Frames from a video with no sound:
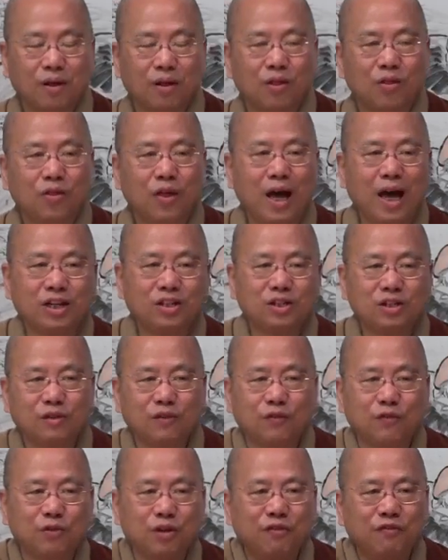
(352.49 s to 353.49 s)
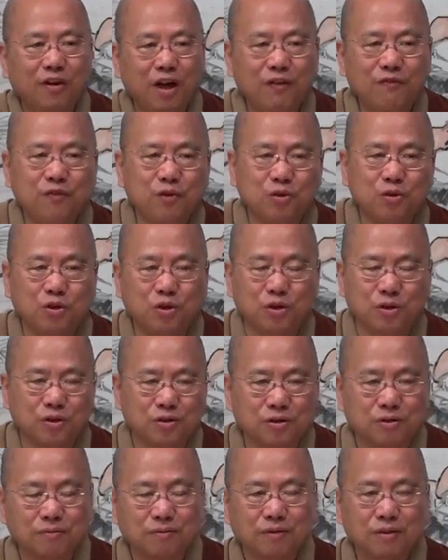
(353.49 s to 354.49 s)
That's the 3
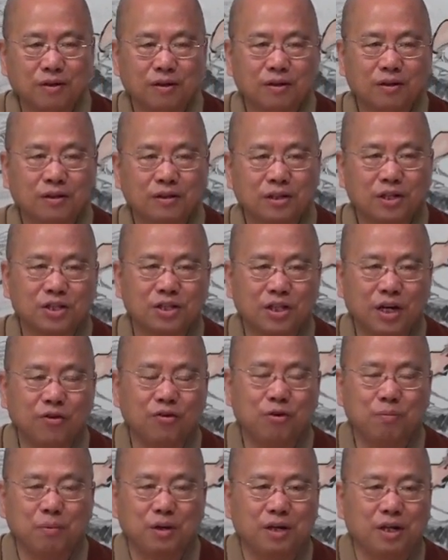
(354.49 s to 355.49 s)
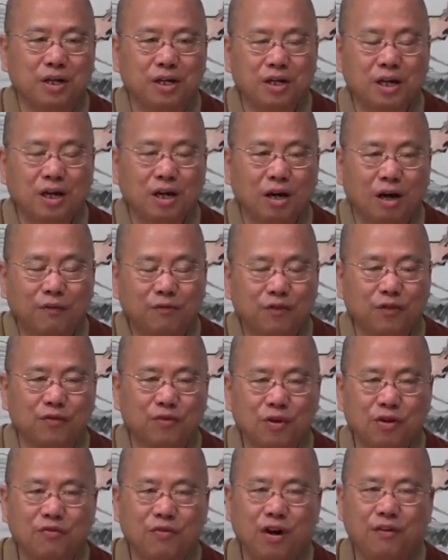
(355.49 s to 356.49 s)
refuges, the ceremony of the
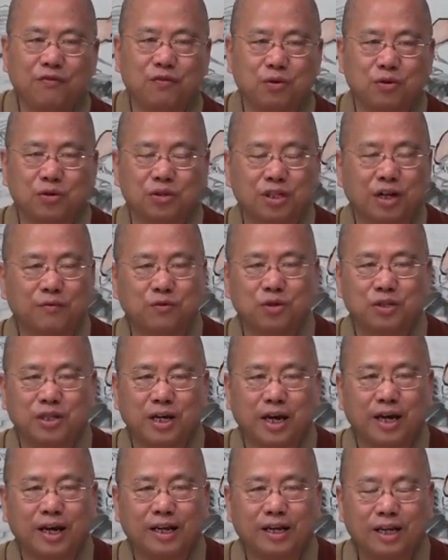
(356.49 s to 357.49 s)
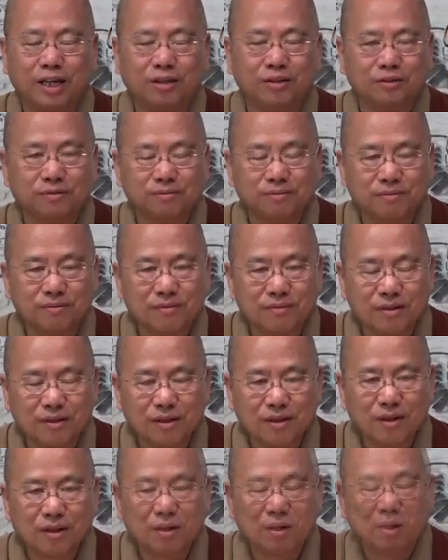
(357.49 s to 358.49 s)
3 refuges. Have you taken it?
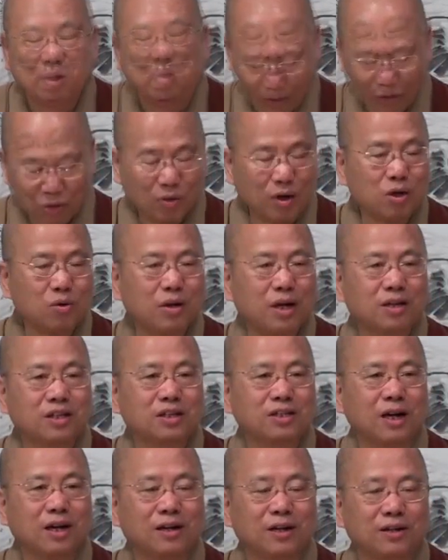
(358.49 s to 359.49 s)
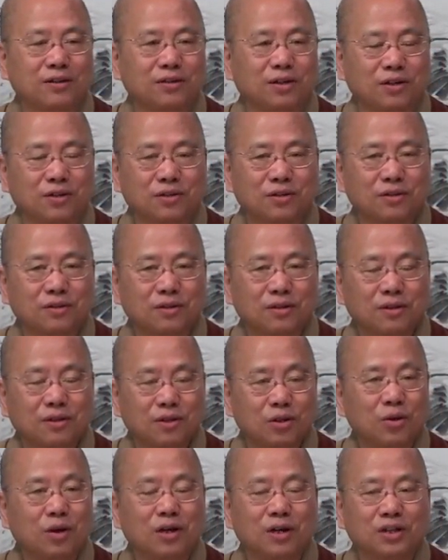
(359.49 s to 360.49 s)
So why don't I start like this?
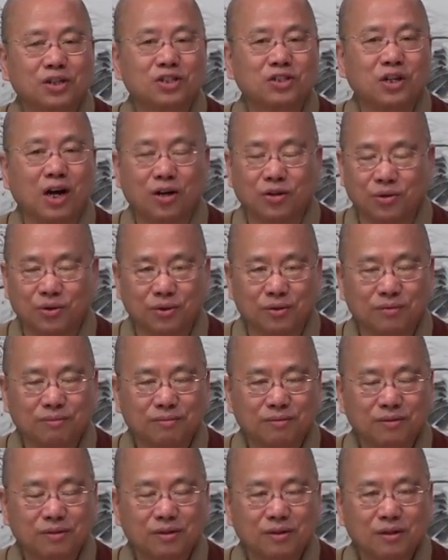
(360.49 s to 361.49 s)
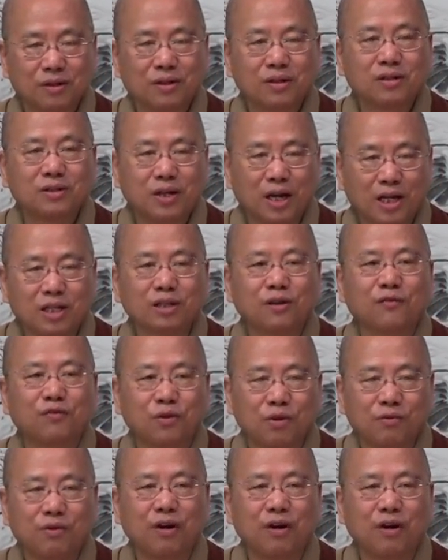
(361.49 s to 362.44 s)
You are a starter. Take the 3